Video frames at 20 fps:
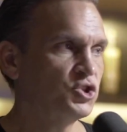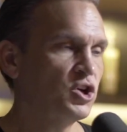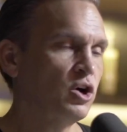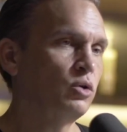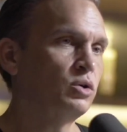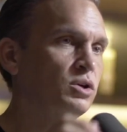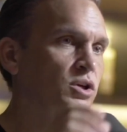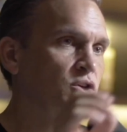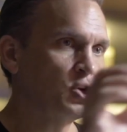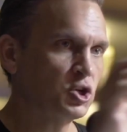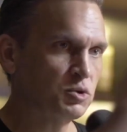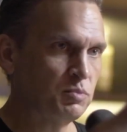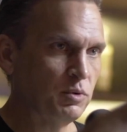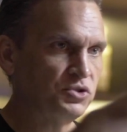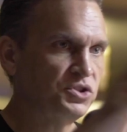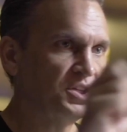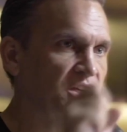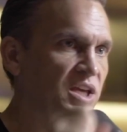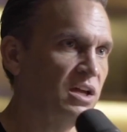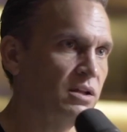So you're
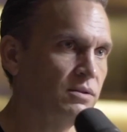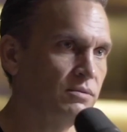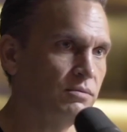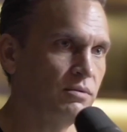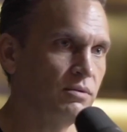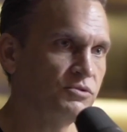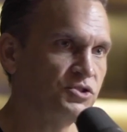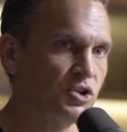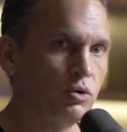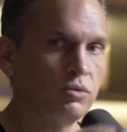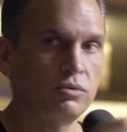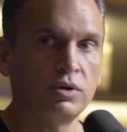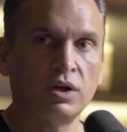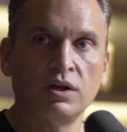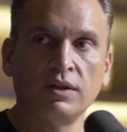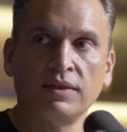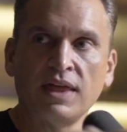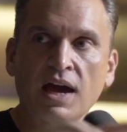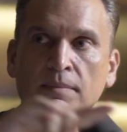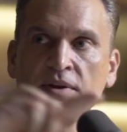supposed to get so
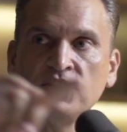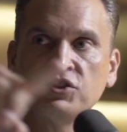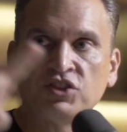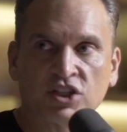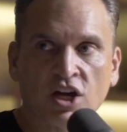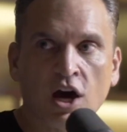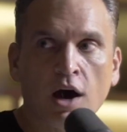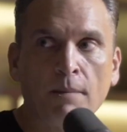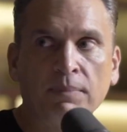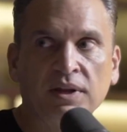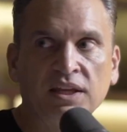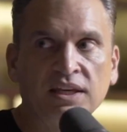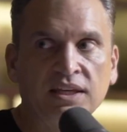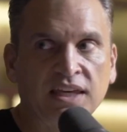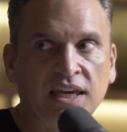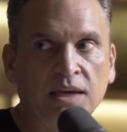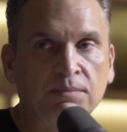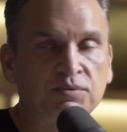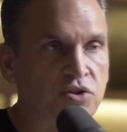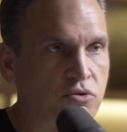that means the
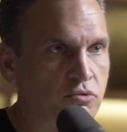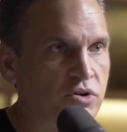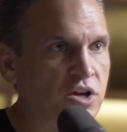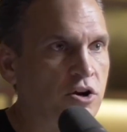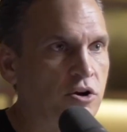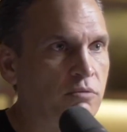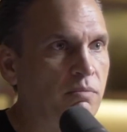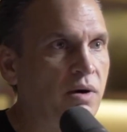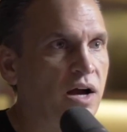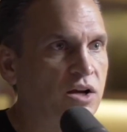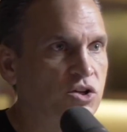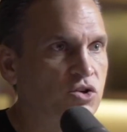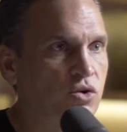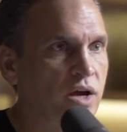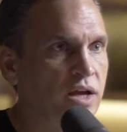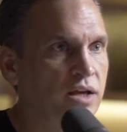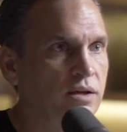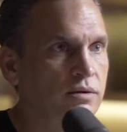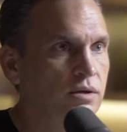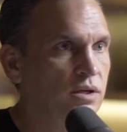company keeps 300 bucks,
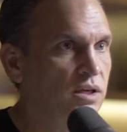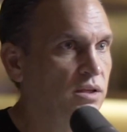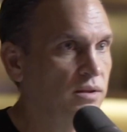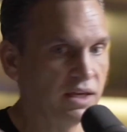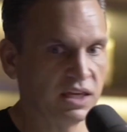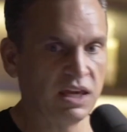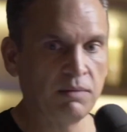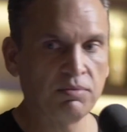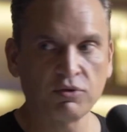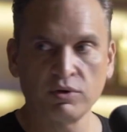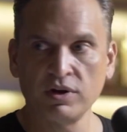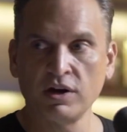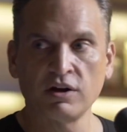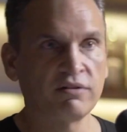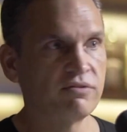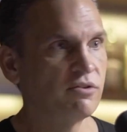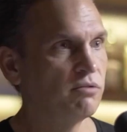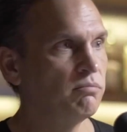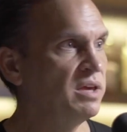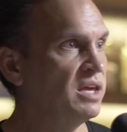right? Right. They keep
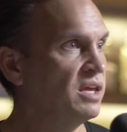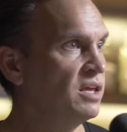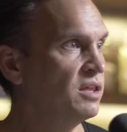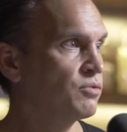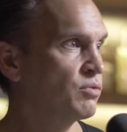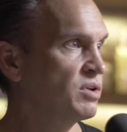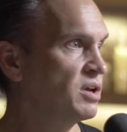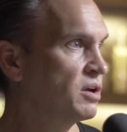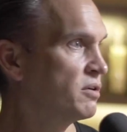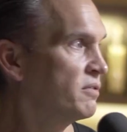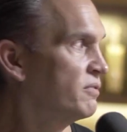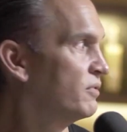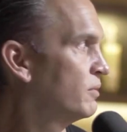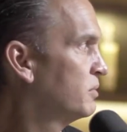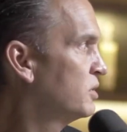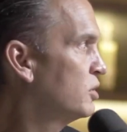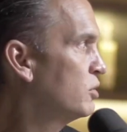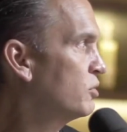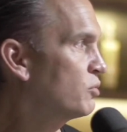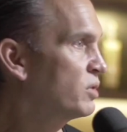300 from me, 300
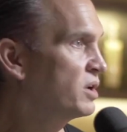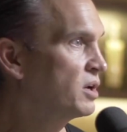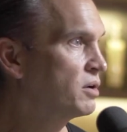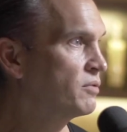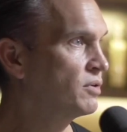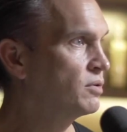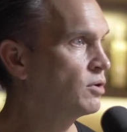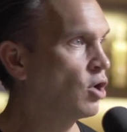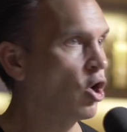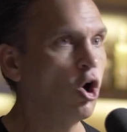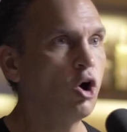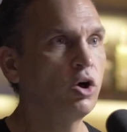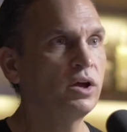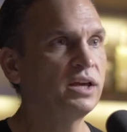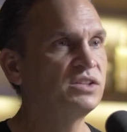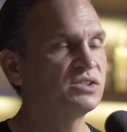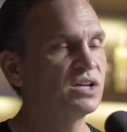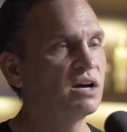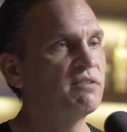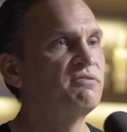from you, 300 from
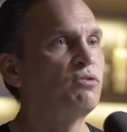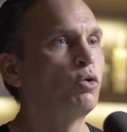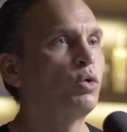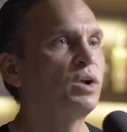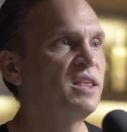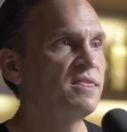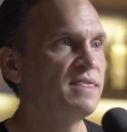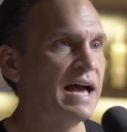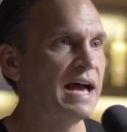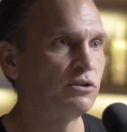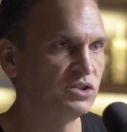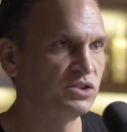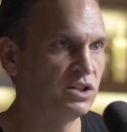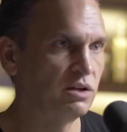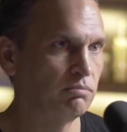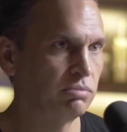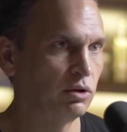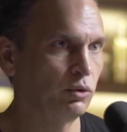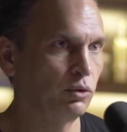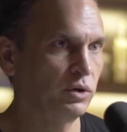all. He's got
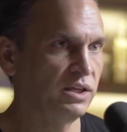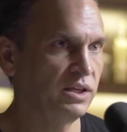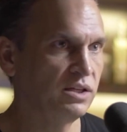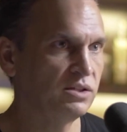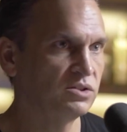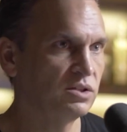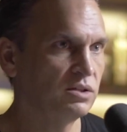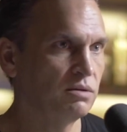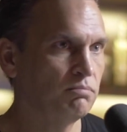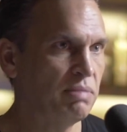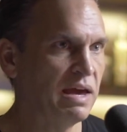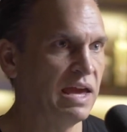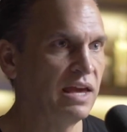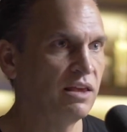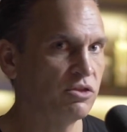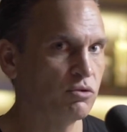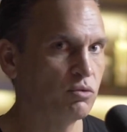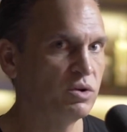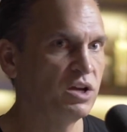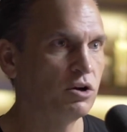40,000 employees
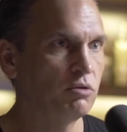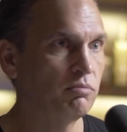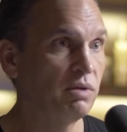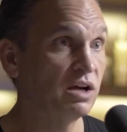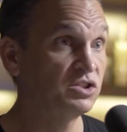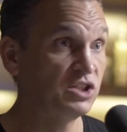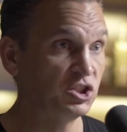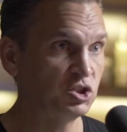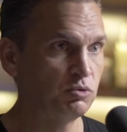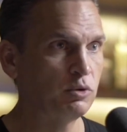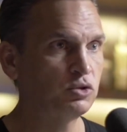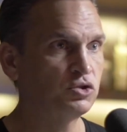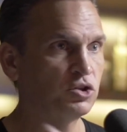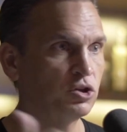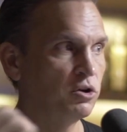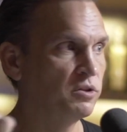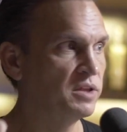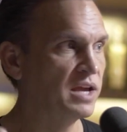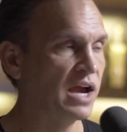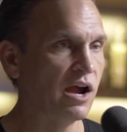paying 300 bucks that's supposed
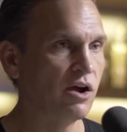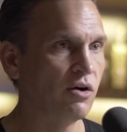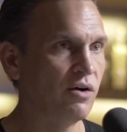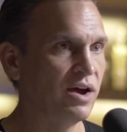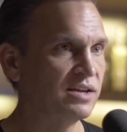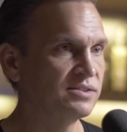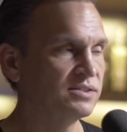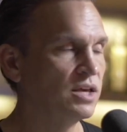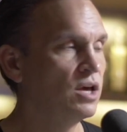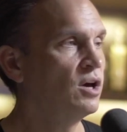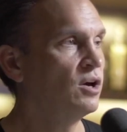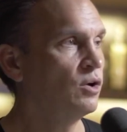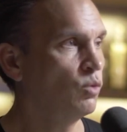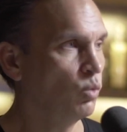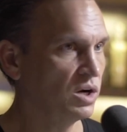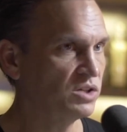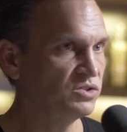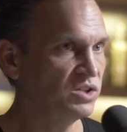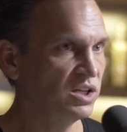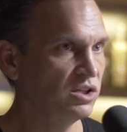to go to the IRS.
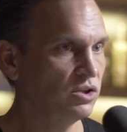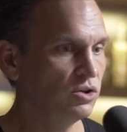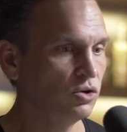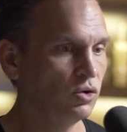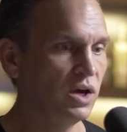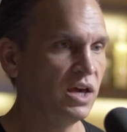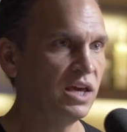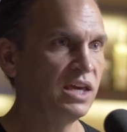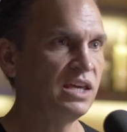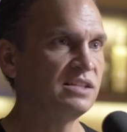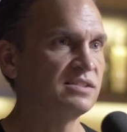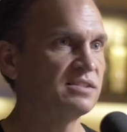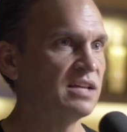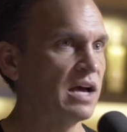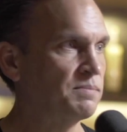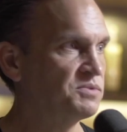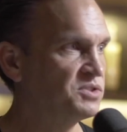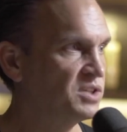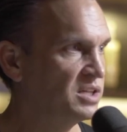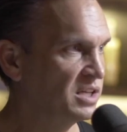What does he do? He
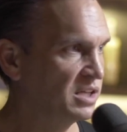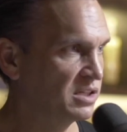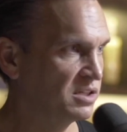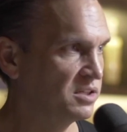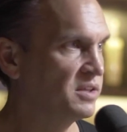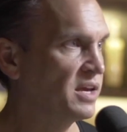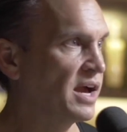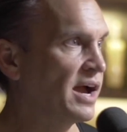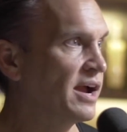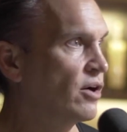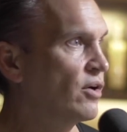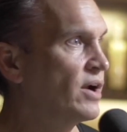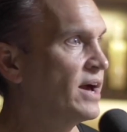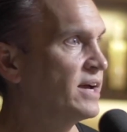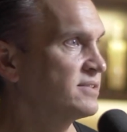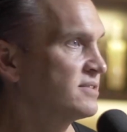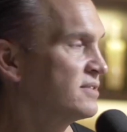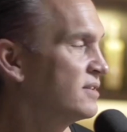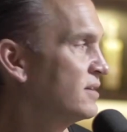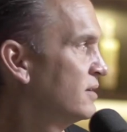stops sending it to the
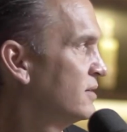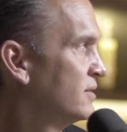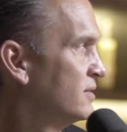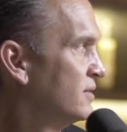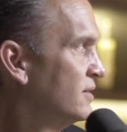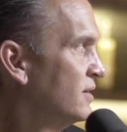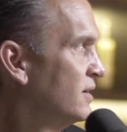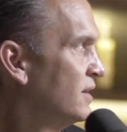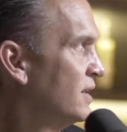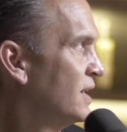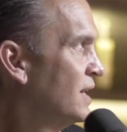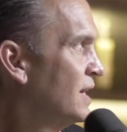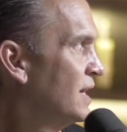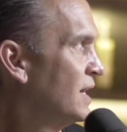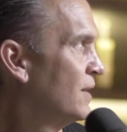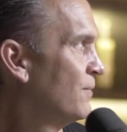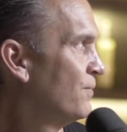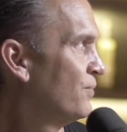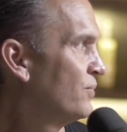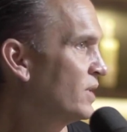IRS. No.
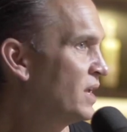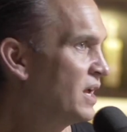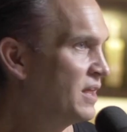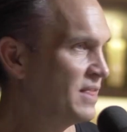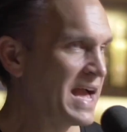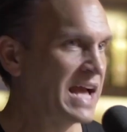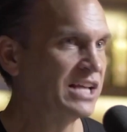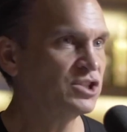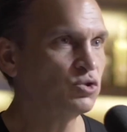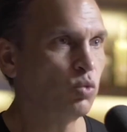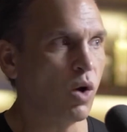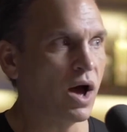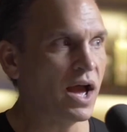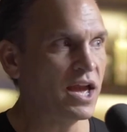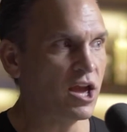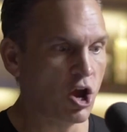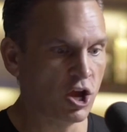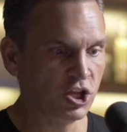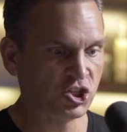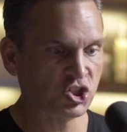Mm. And that's
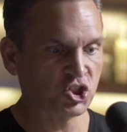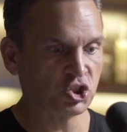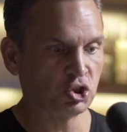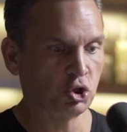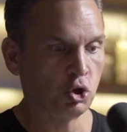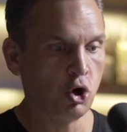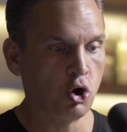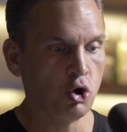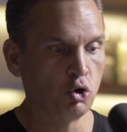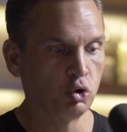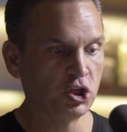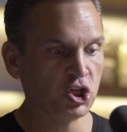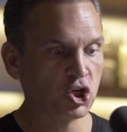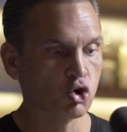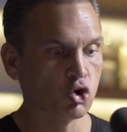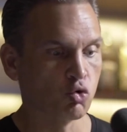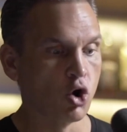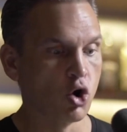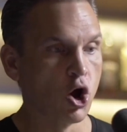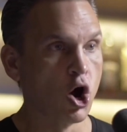why it
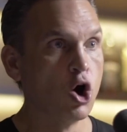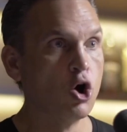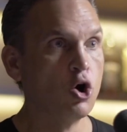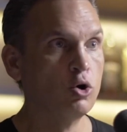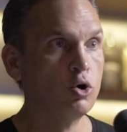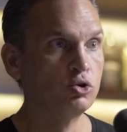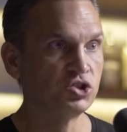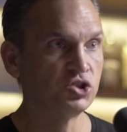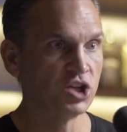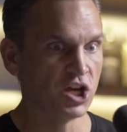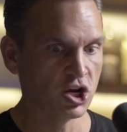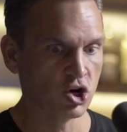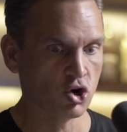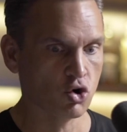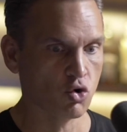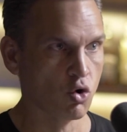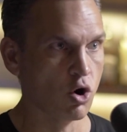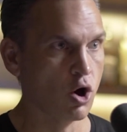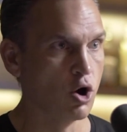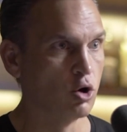slowly grows
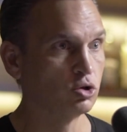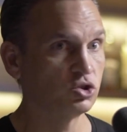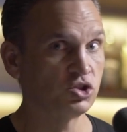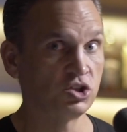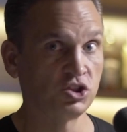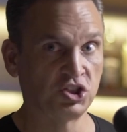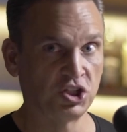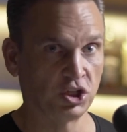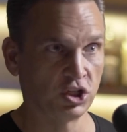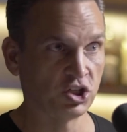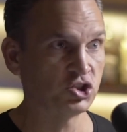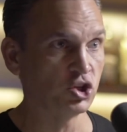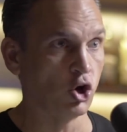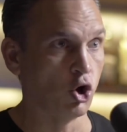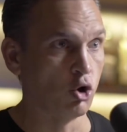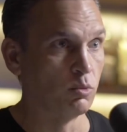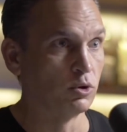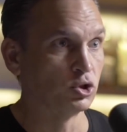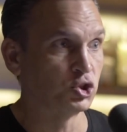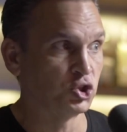and grows until it's
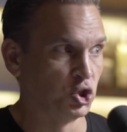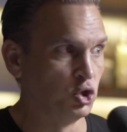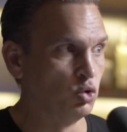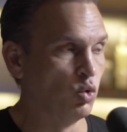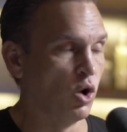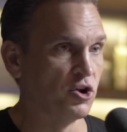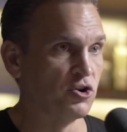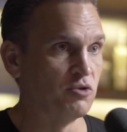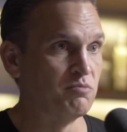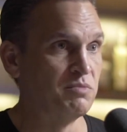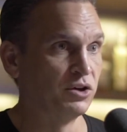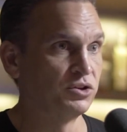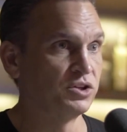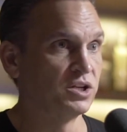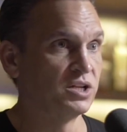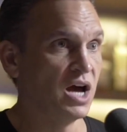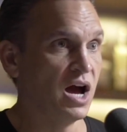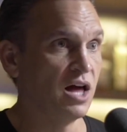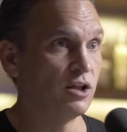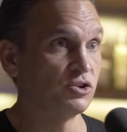almost 200
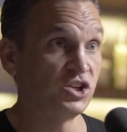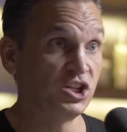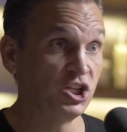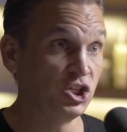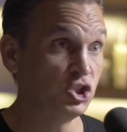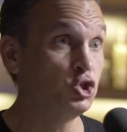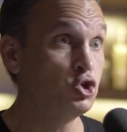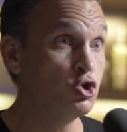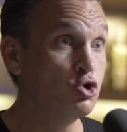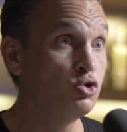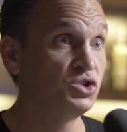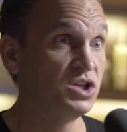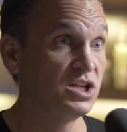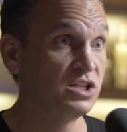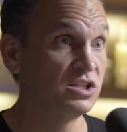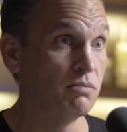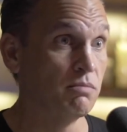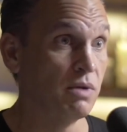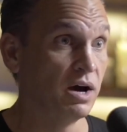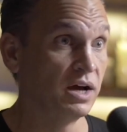million dollars and he's
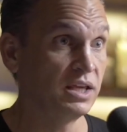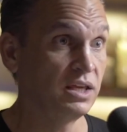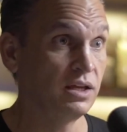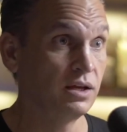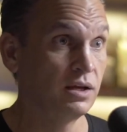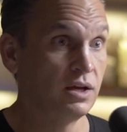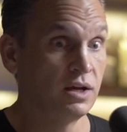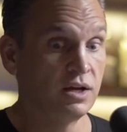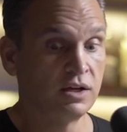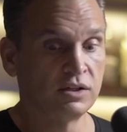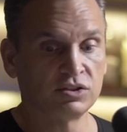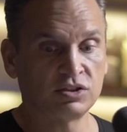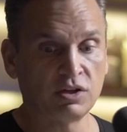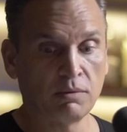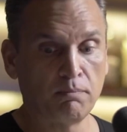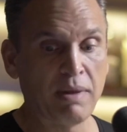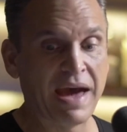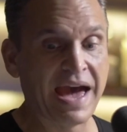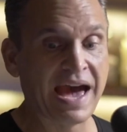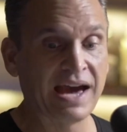using the money
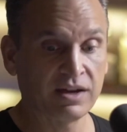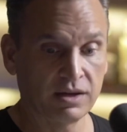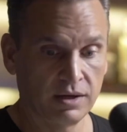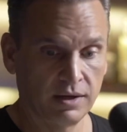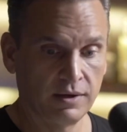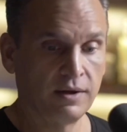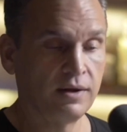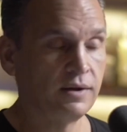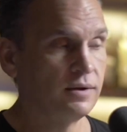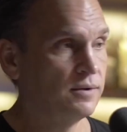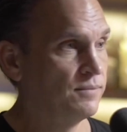to back